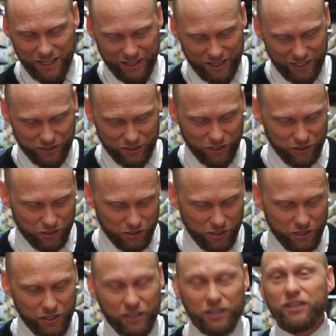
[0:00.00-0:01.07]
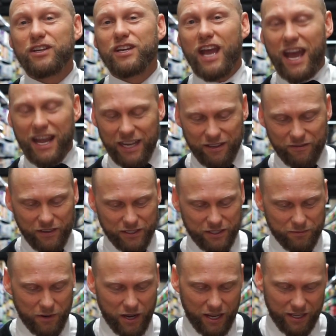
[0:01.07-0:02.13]
That's not true. You can eat
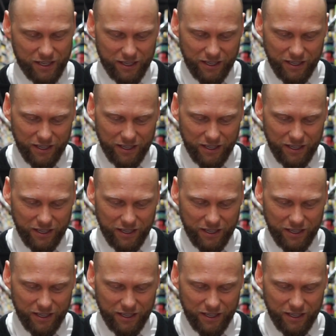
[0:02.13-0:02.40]
Vegemite,